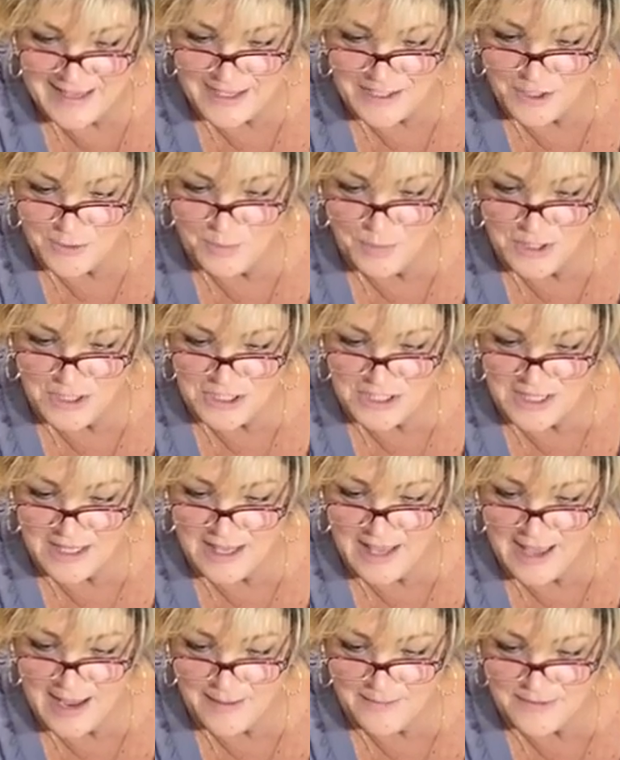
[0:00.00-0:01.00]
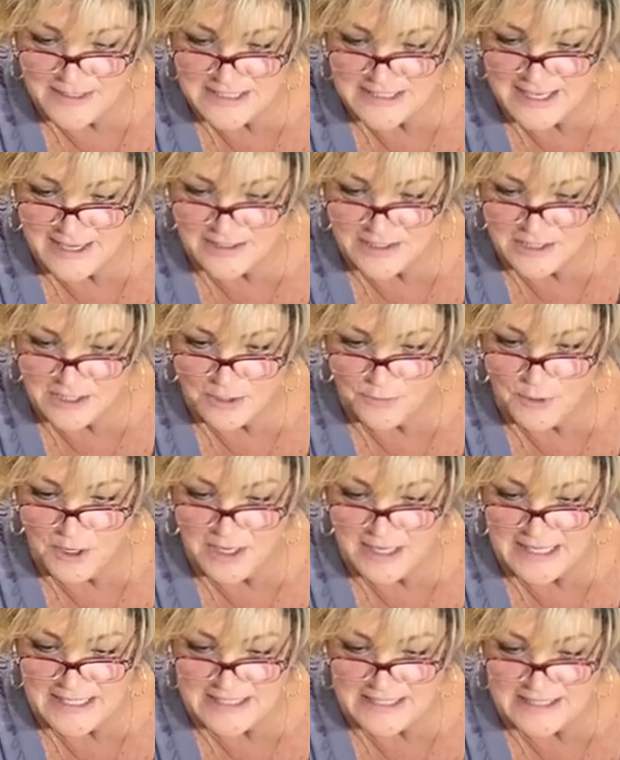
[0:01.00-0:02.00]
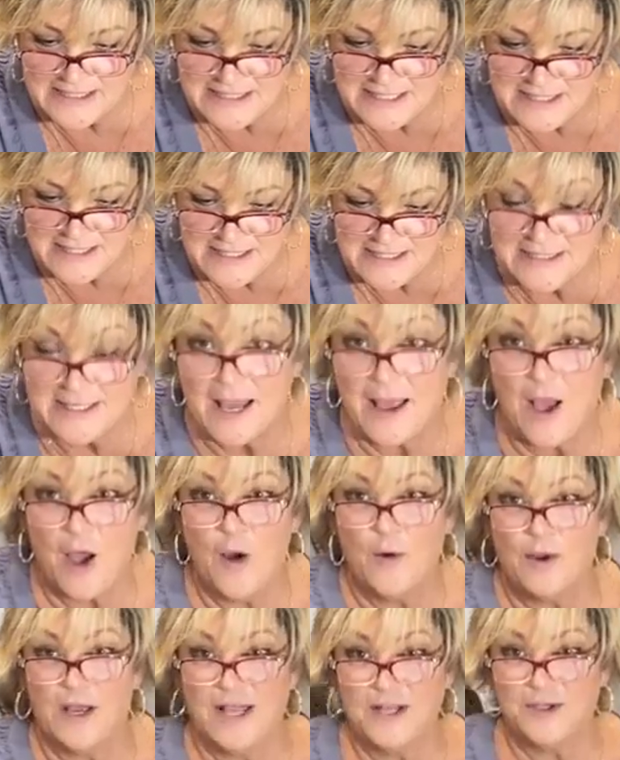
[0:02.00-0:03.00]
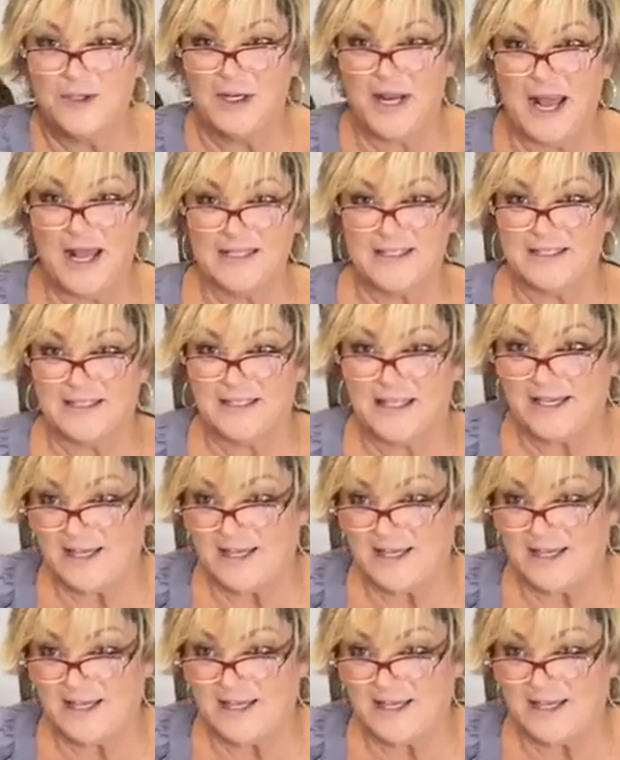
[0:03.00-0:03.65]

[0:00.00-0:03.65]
Can you push the camera down so we can see the tail? Oh, can you not